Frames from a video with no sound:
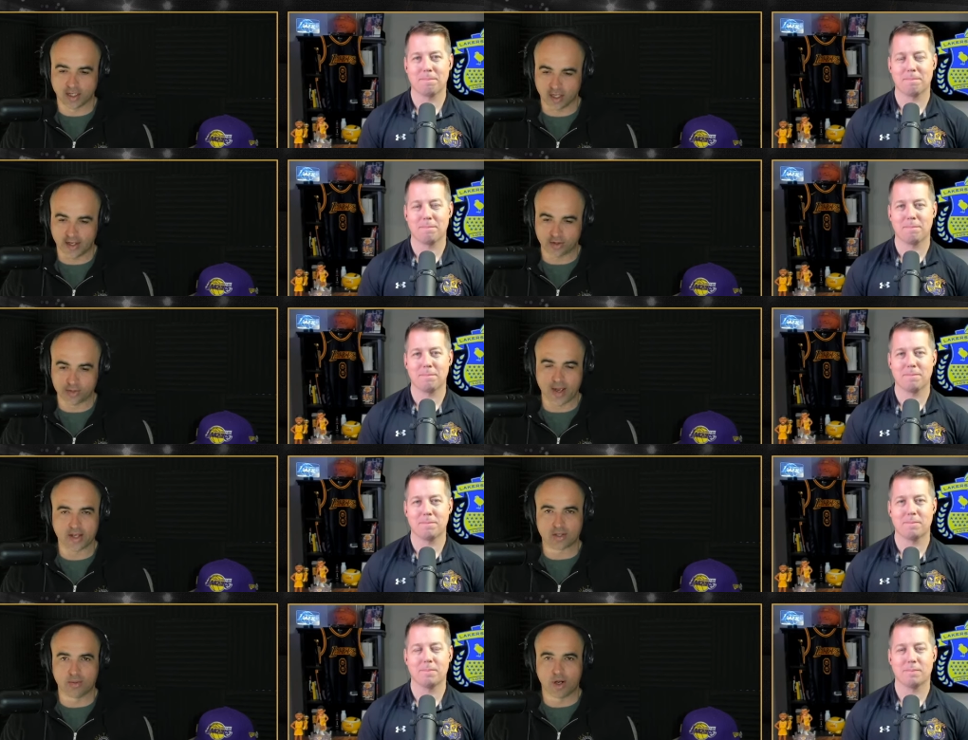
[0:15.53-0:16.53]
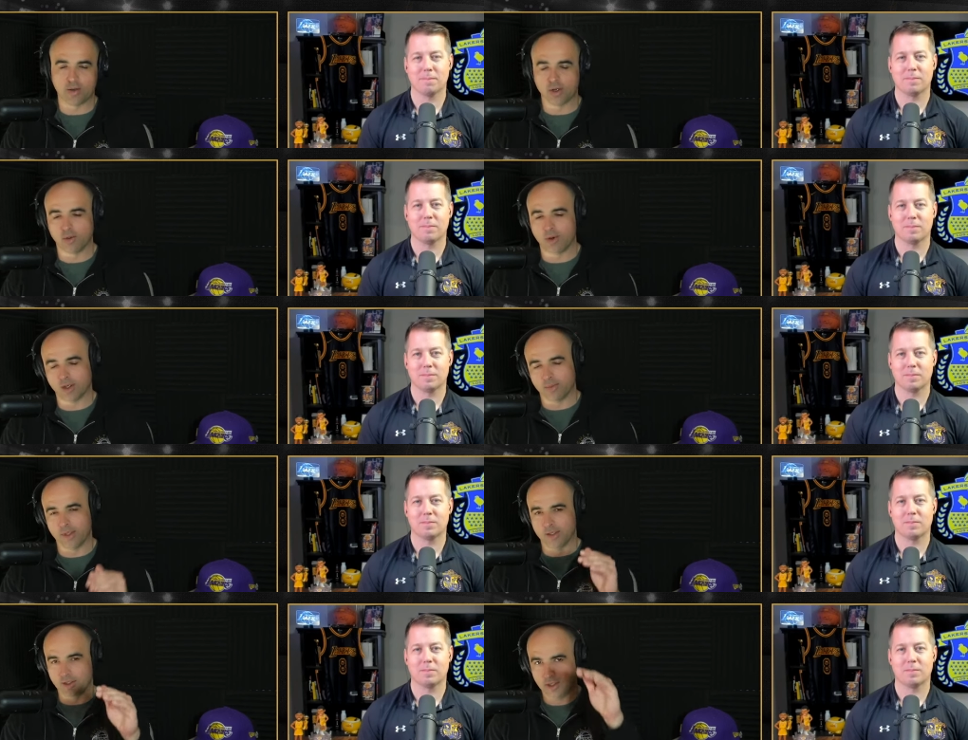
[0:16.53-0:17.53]
Speaker 1: Lakers basketball. I want to welcome
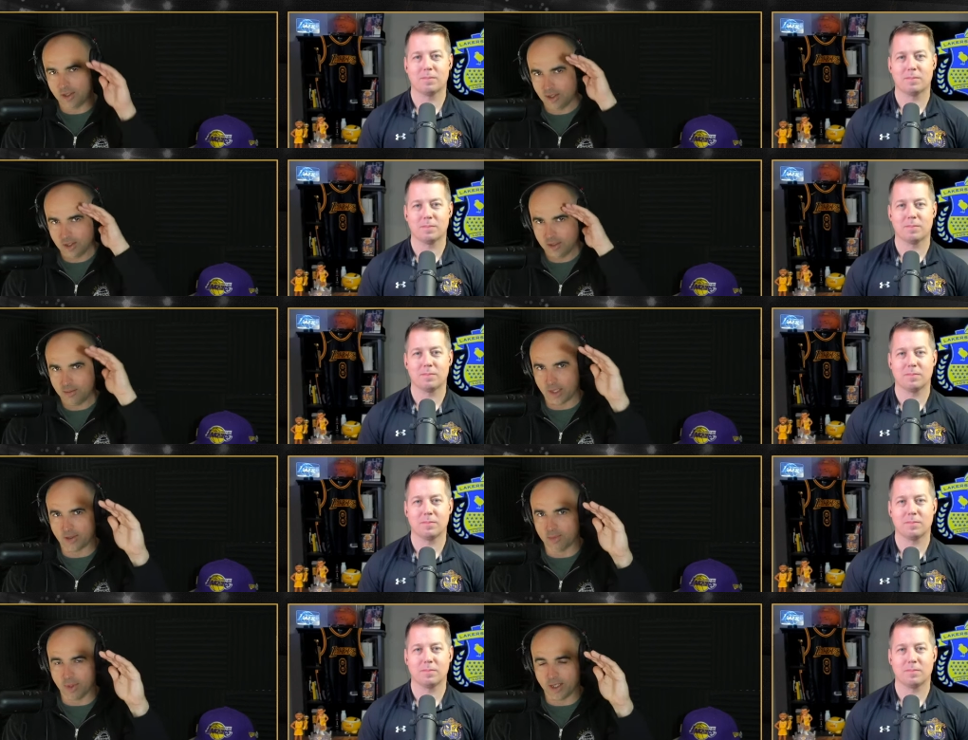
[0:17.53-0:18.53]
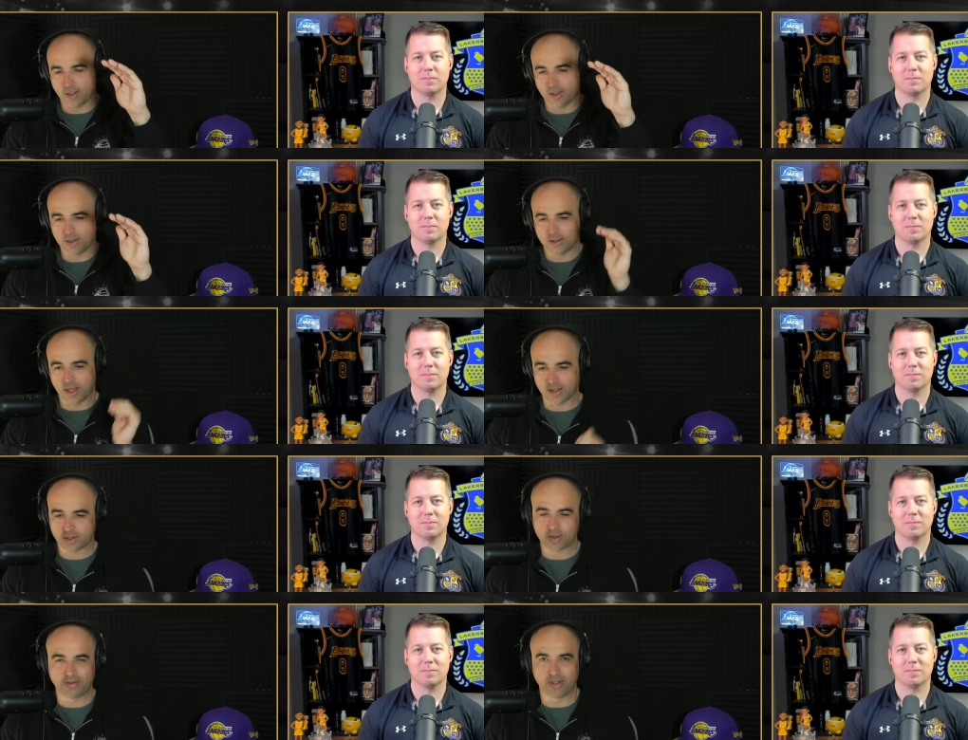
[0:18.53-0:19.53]
in my good buddy, guest
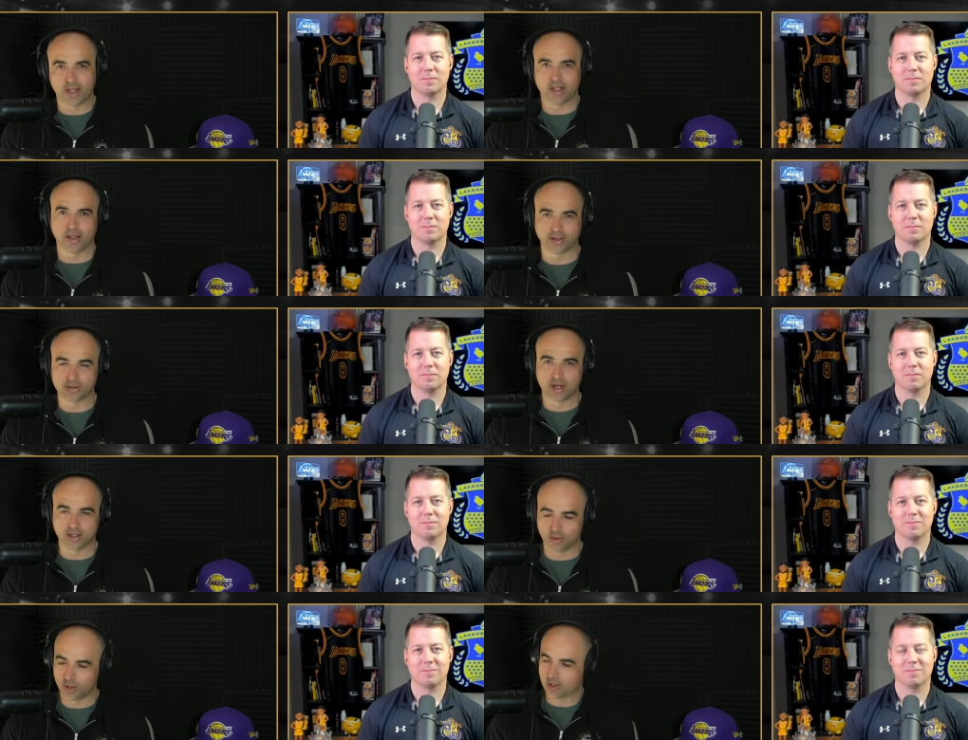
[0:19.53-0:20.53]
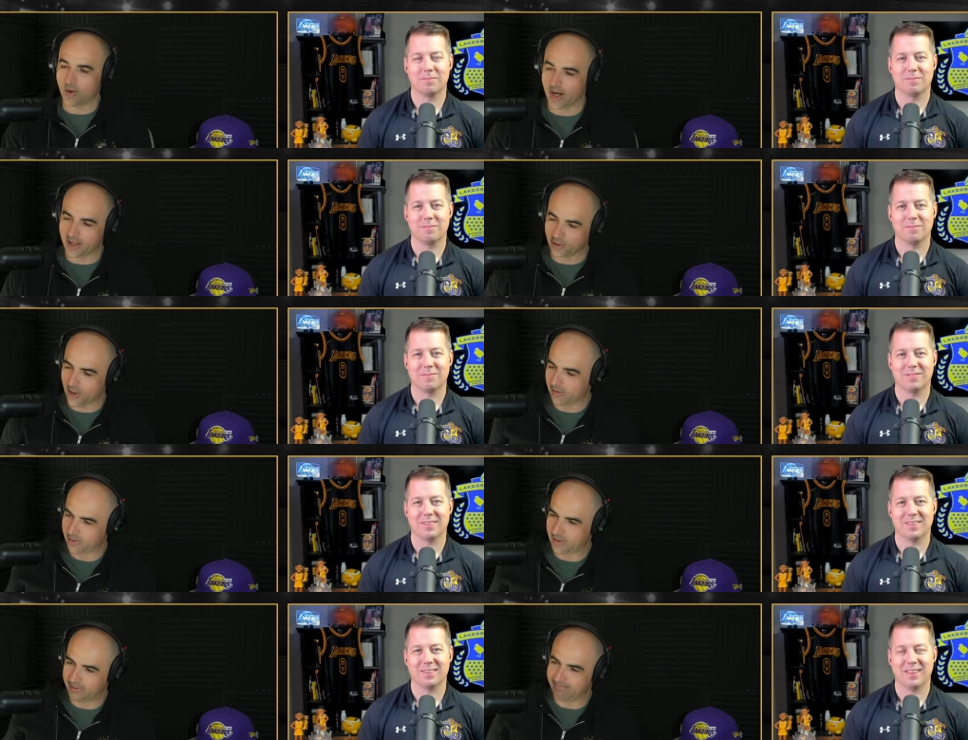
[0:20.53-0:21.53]
Trevor Lane of Lakers Nation. What's going on, Trev?
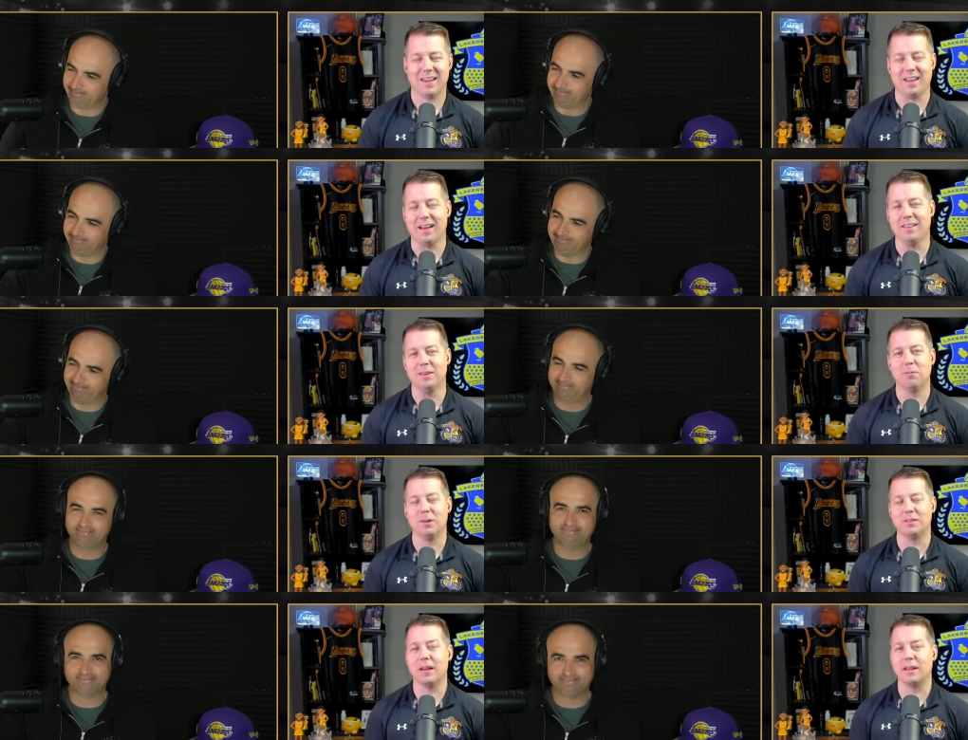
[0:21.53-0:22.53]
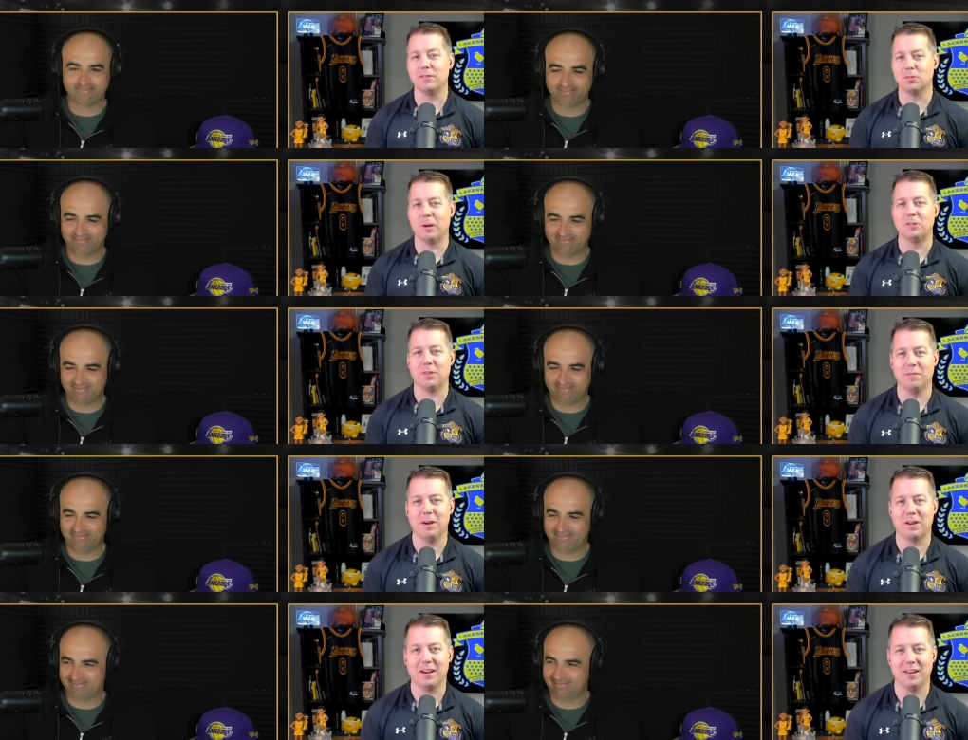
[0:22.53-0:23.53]
Speaker 2: Hey, Allen. Well, thank you so much for that
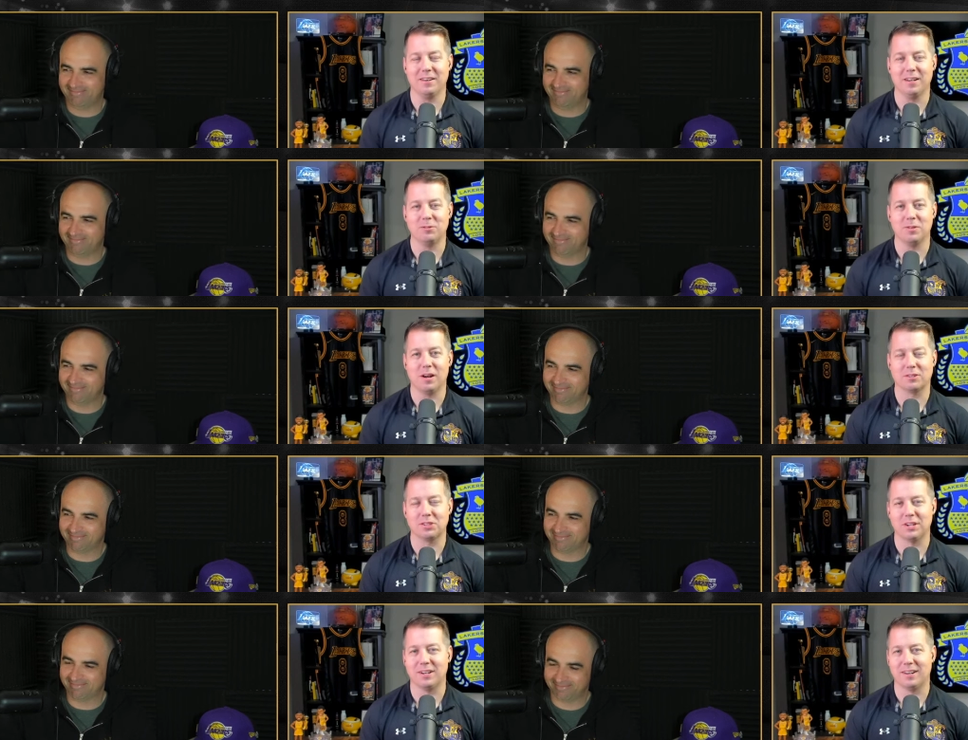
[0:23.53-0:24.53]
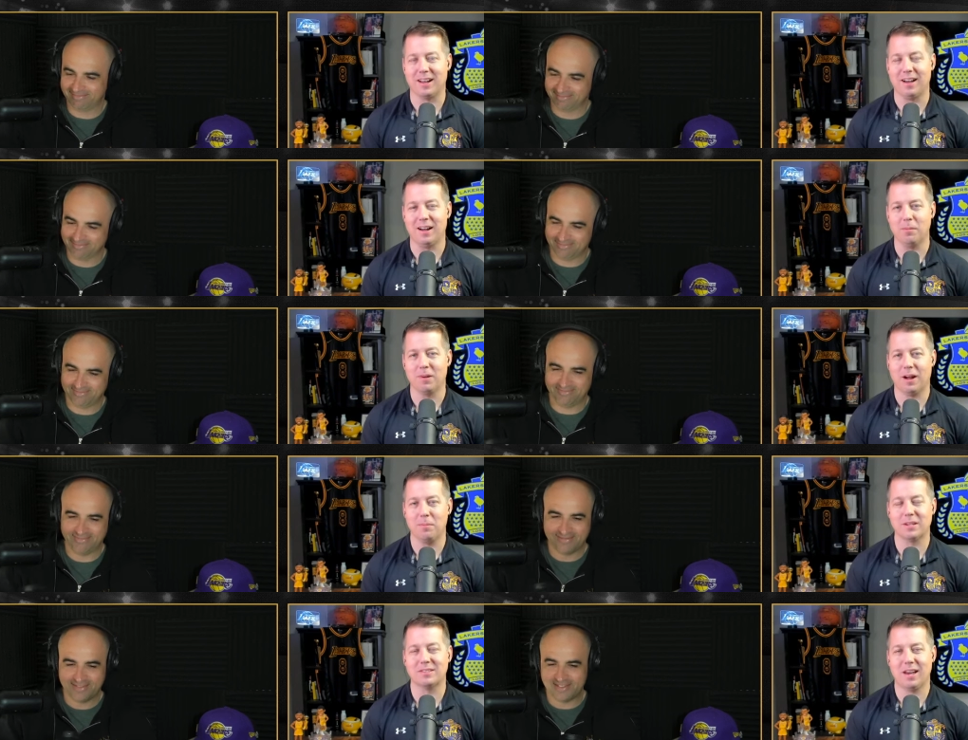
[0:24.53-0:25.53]
very kind introduction. Uh, I'm
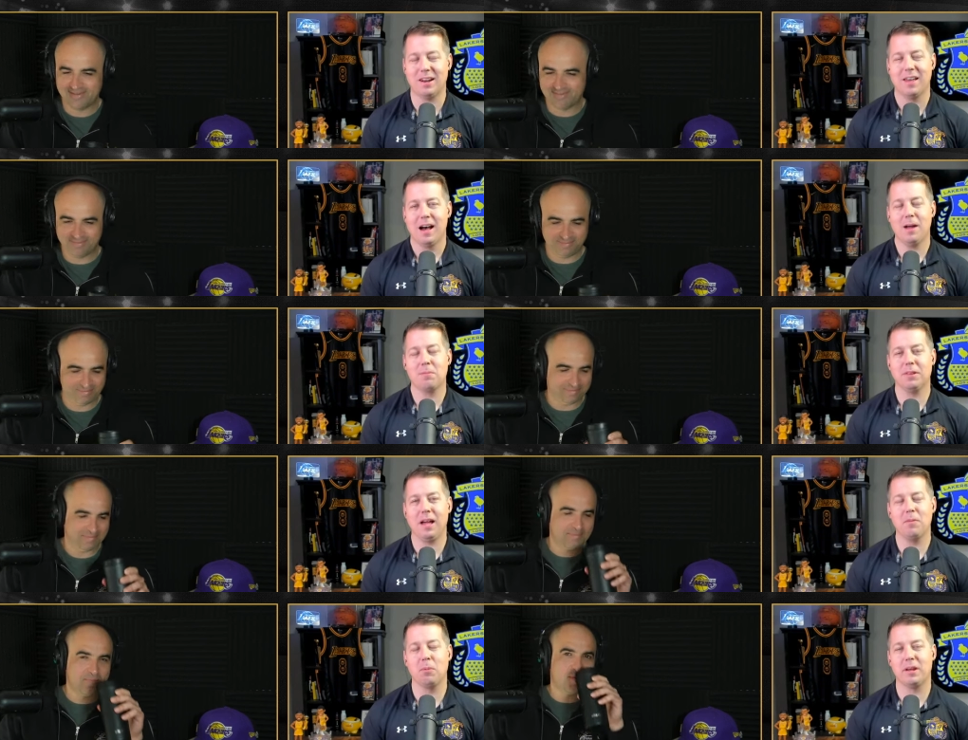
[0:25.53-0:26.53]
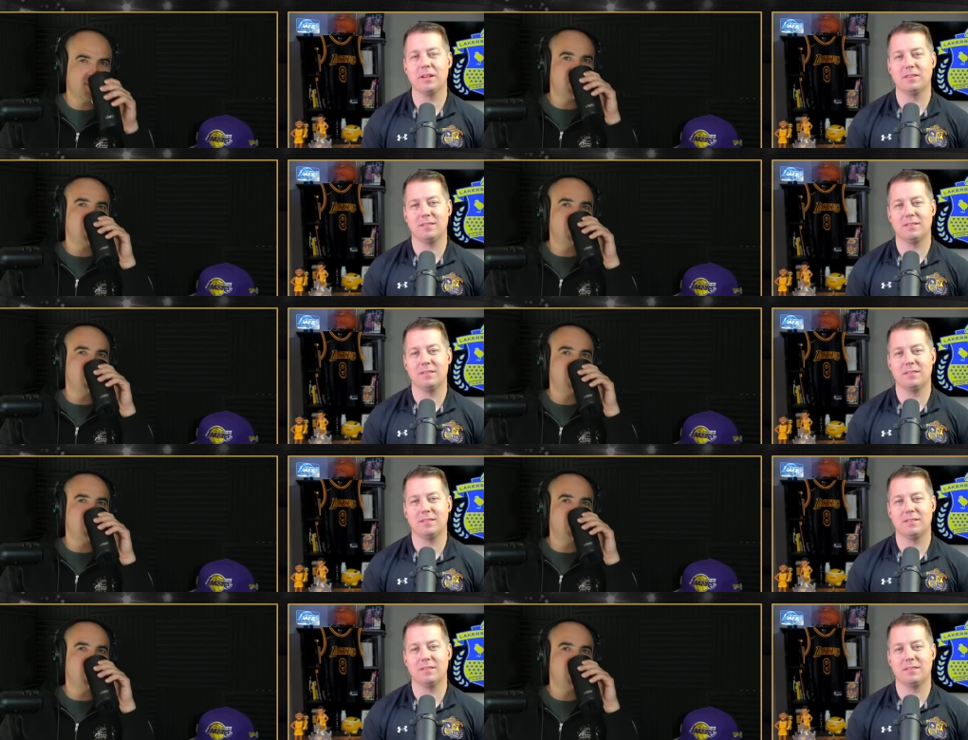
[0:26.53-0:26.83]
I'm excited. I'm glad we get to